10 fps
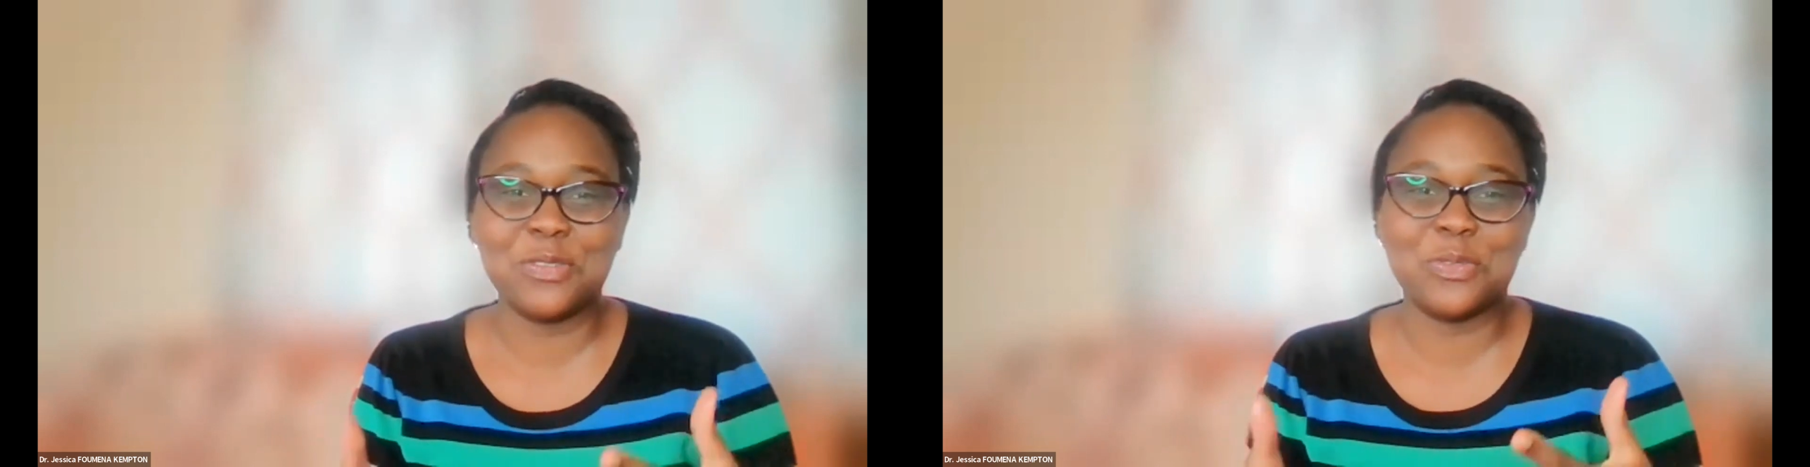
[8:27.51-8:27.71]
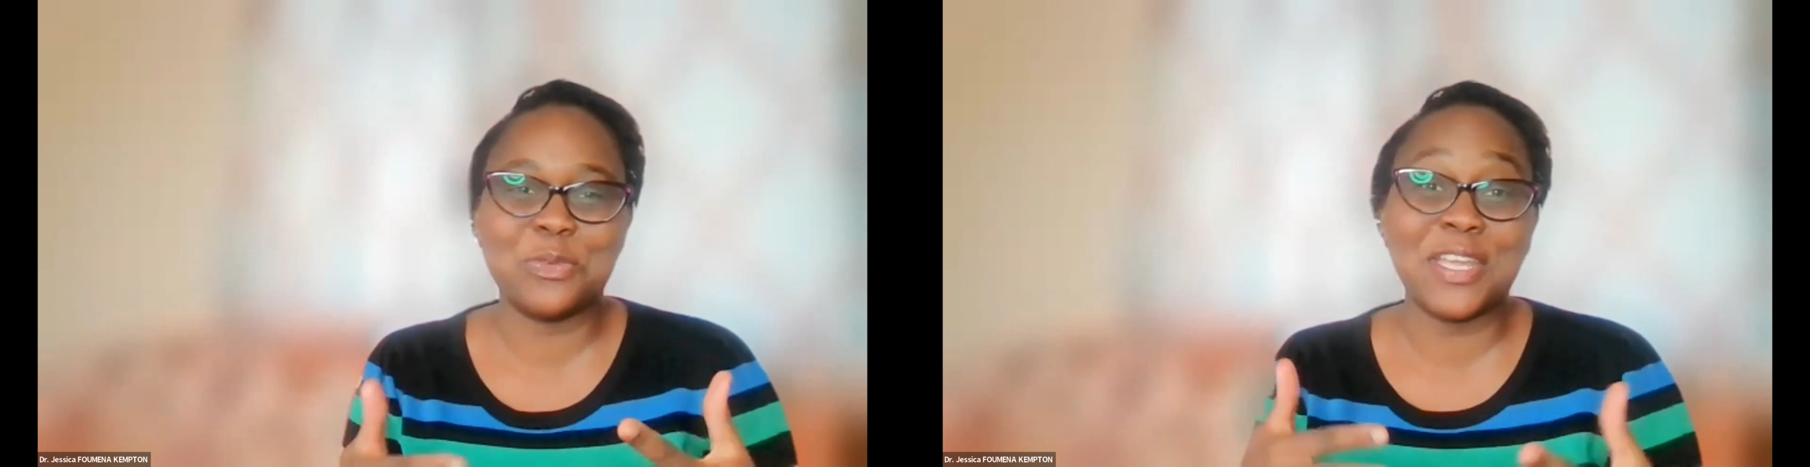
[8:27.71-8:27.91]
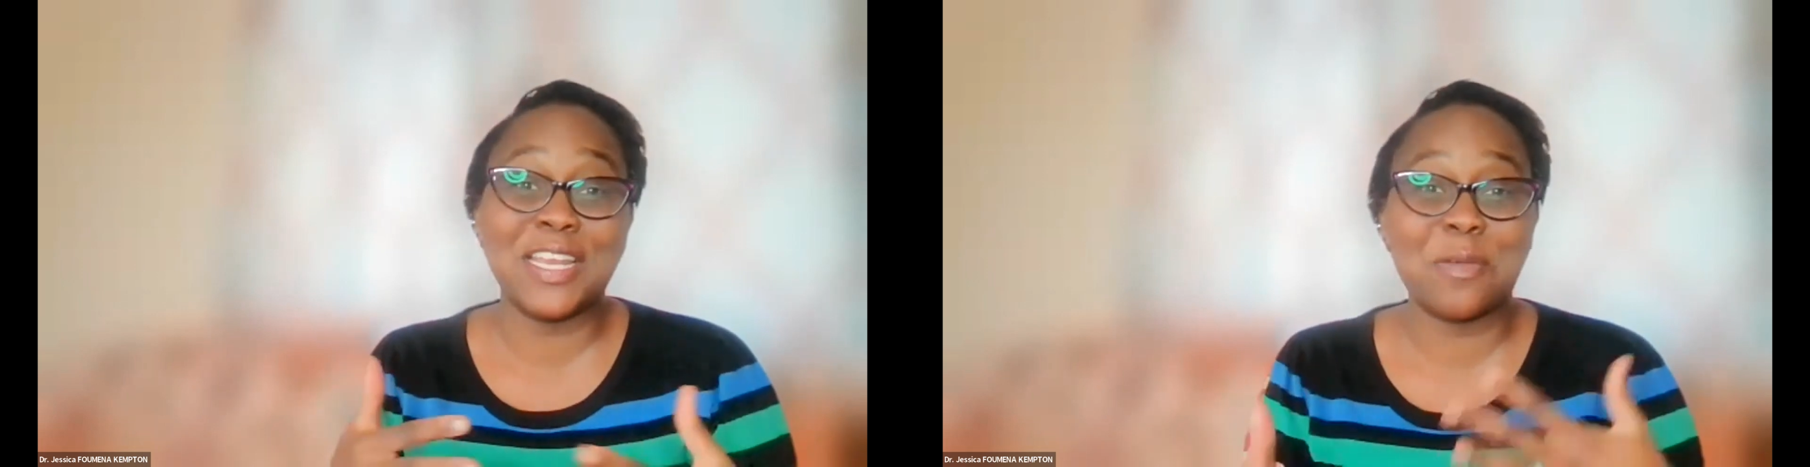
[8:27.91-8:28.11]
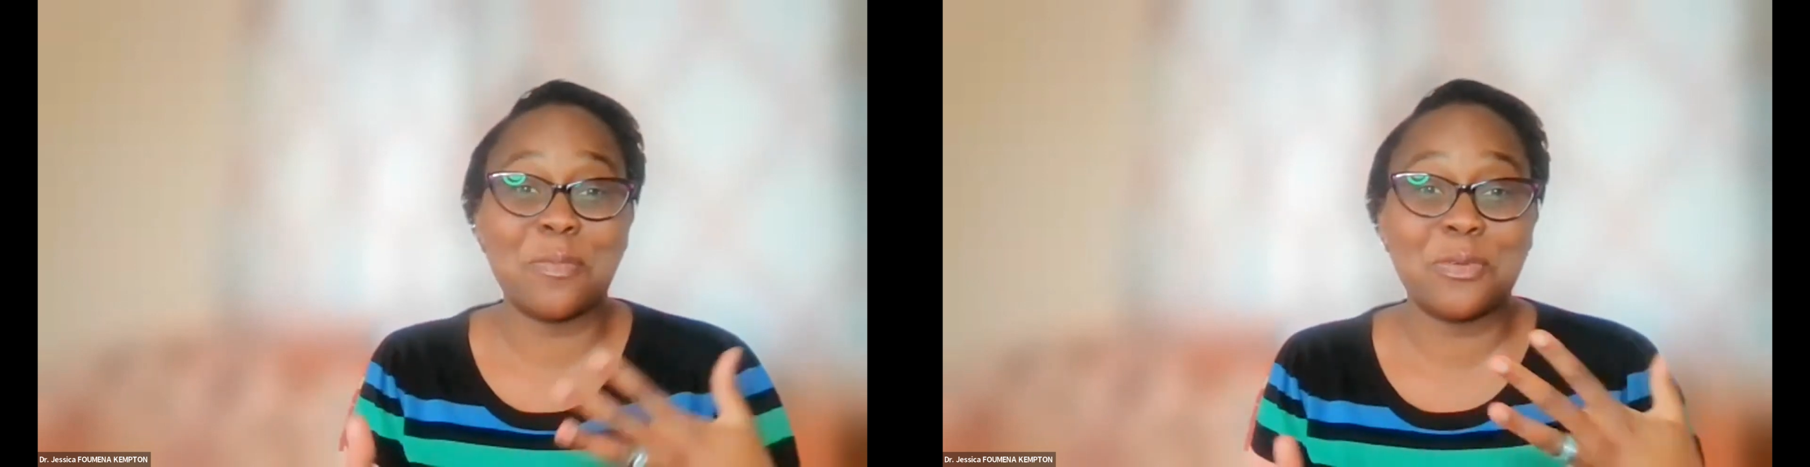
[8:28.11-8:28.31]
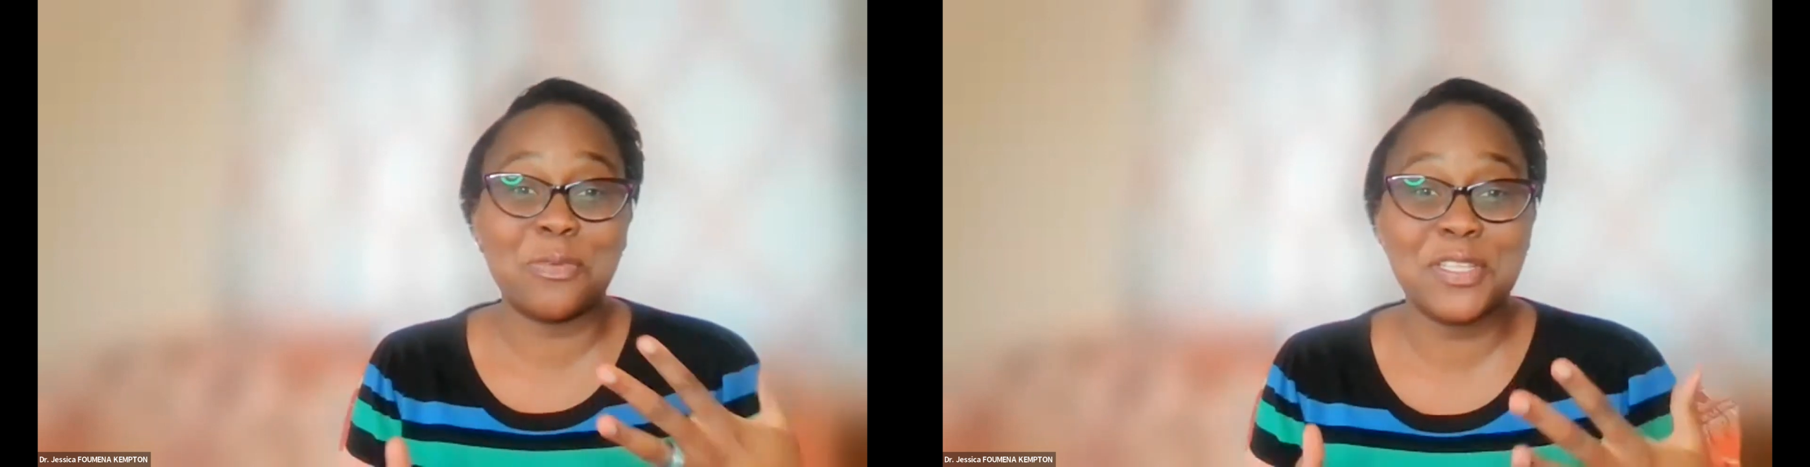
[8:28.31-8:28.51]
to
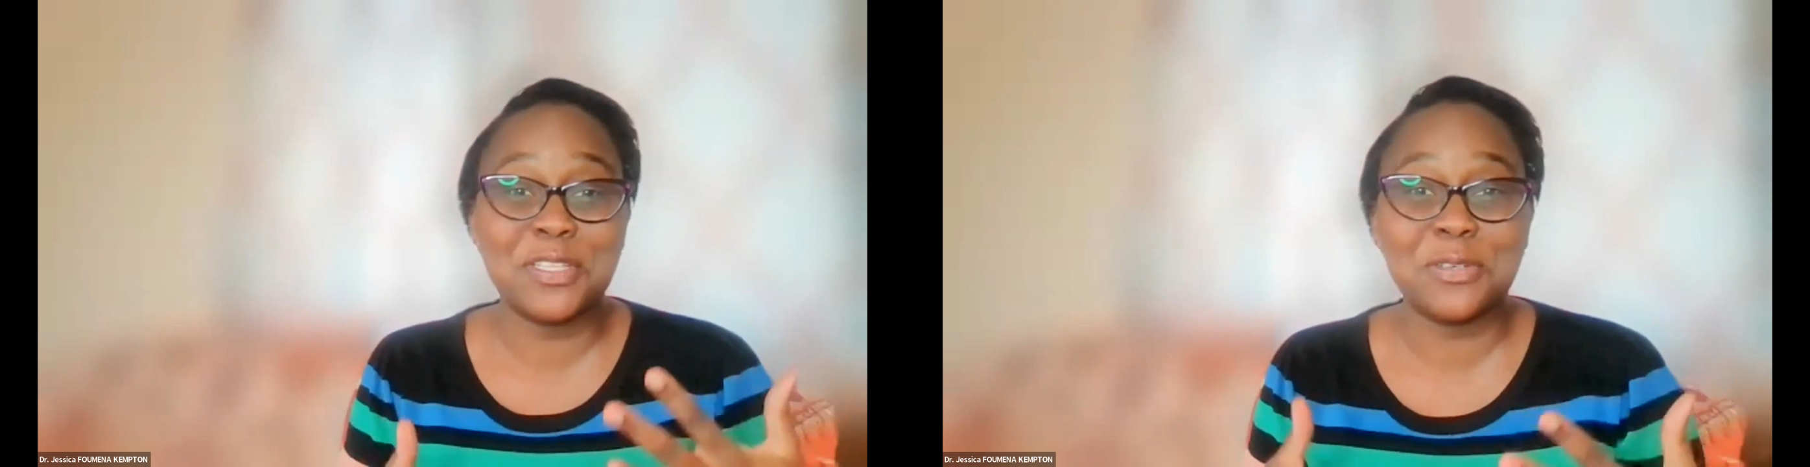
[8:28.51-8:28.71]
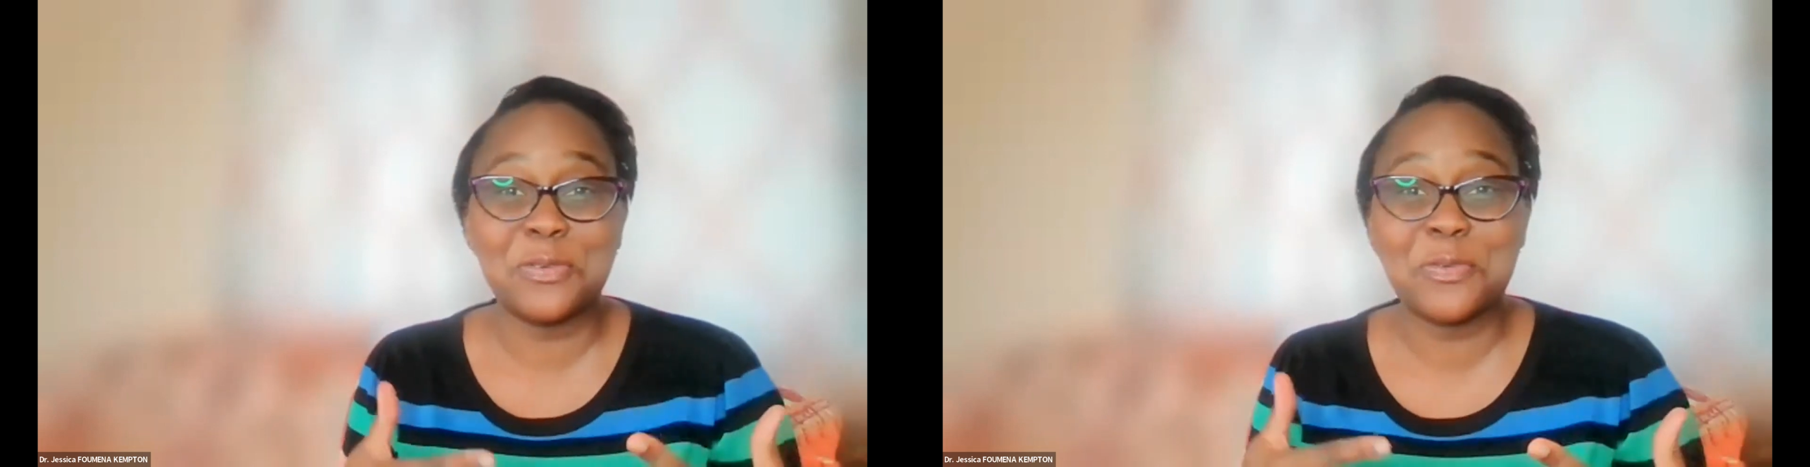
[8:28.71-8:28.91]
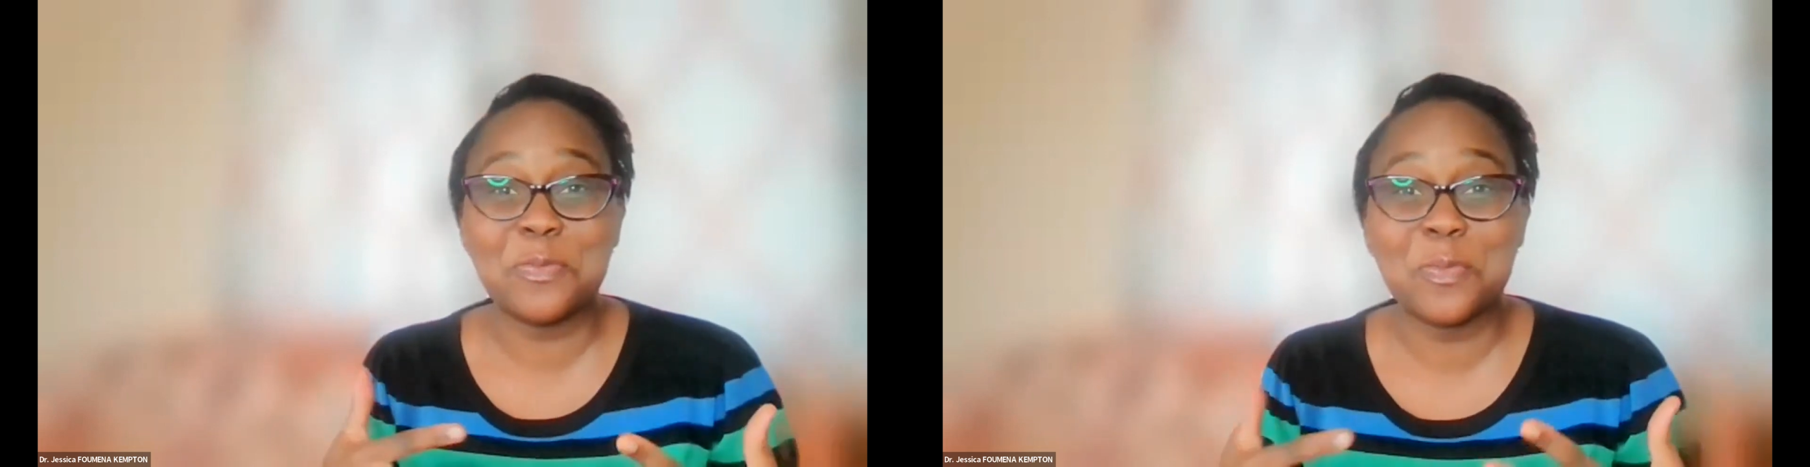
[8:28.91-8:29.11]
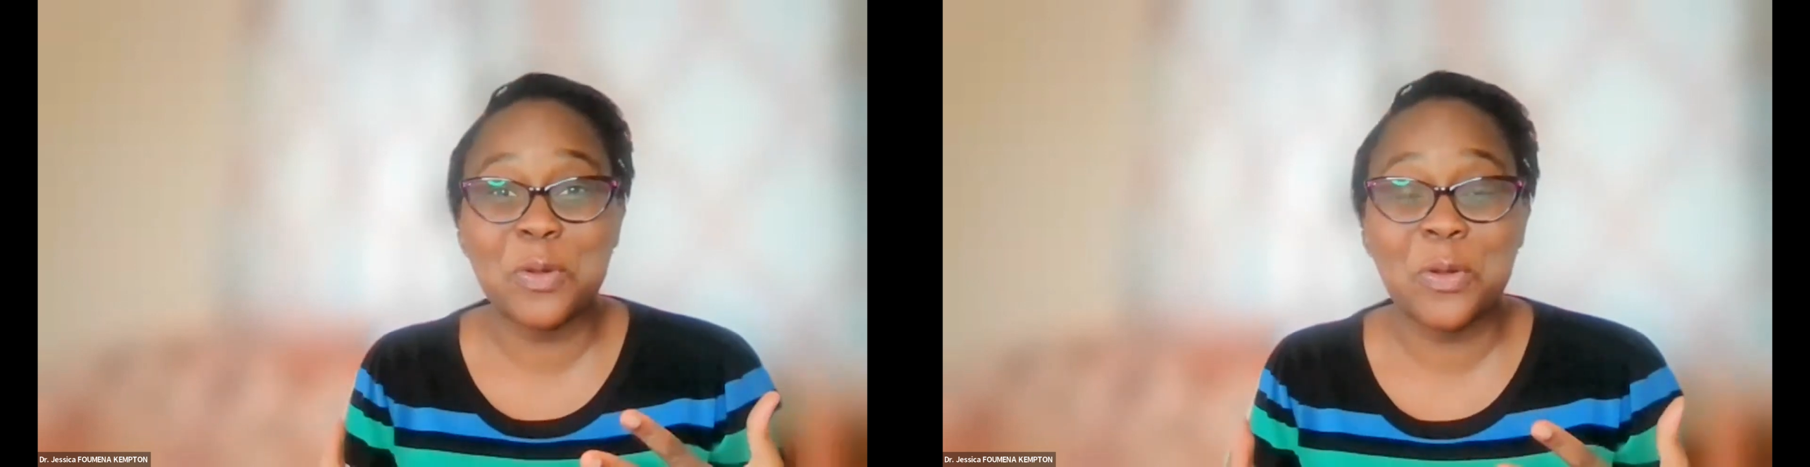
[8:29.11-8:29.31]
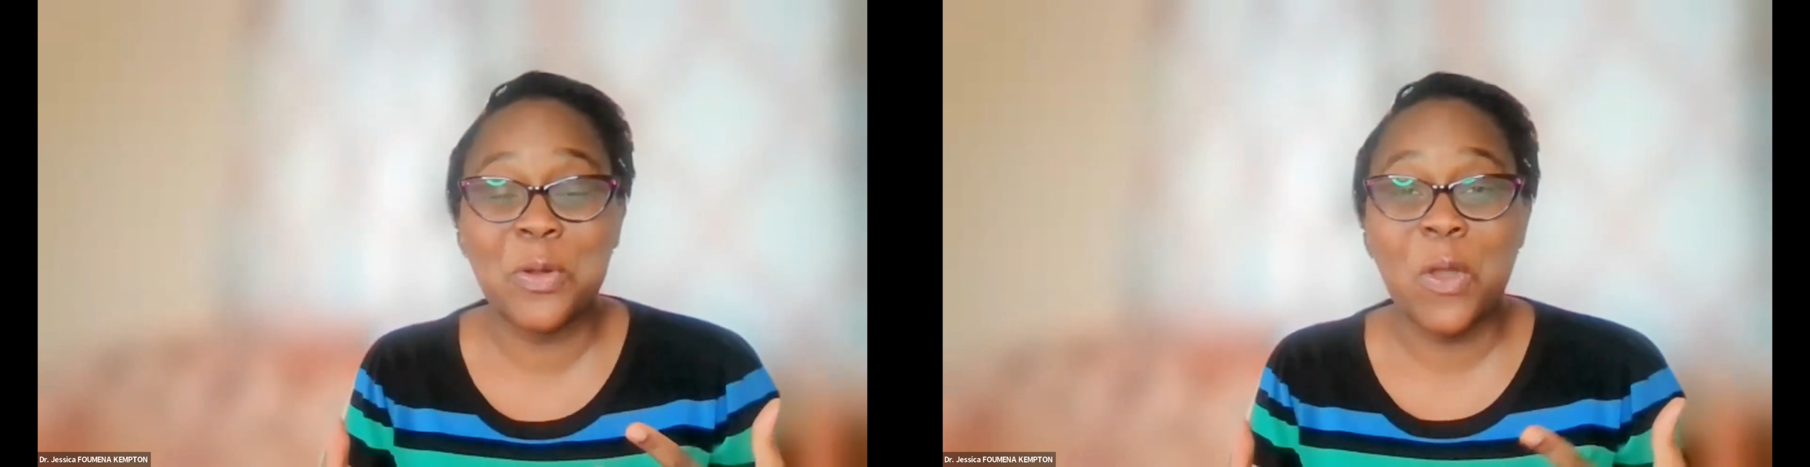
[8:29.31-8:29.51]
elaborate a little
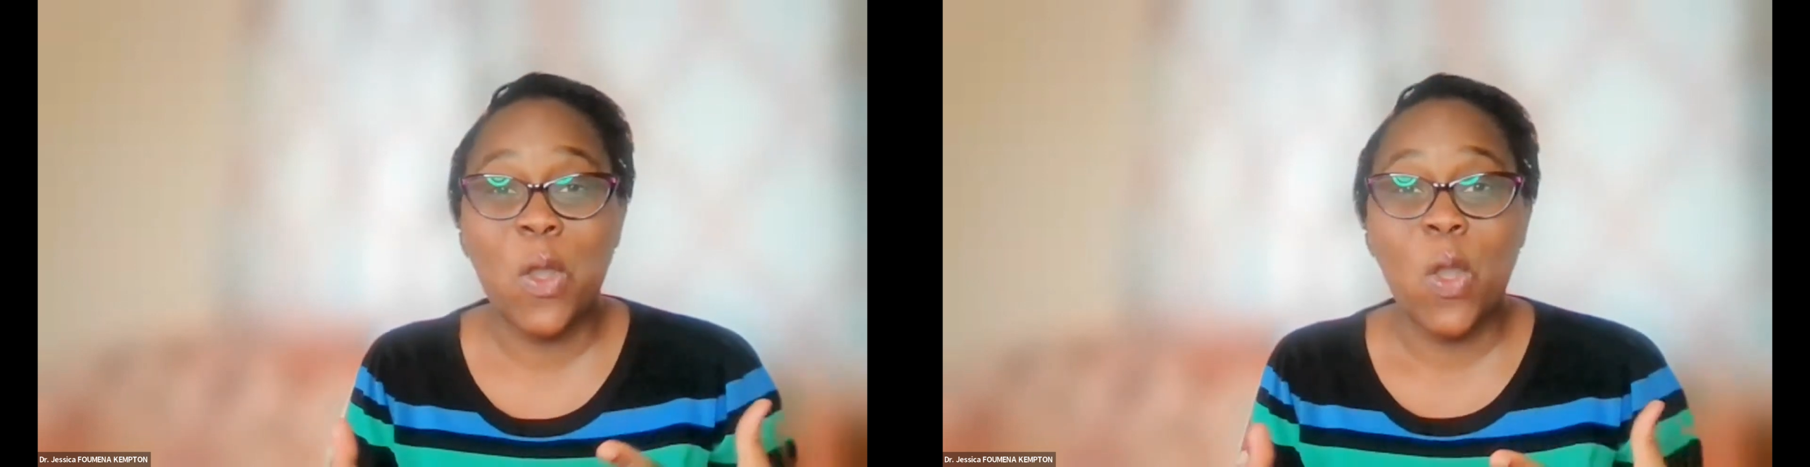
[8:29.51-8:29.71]
more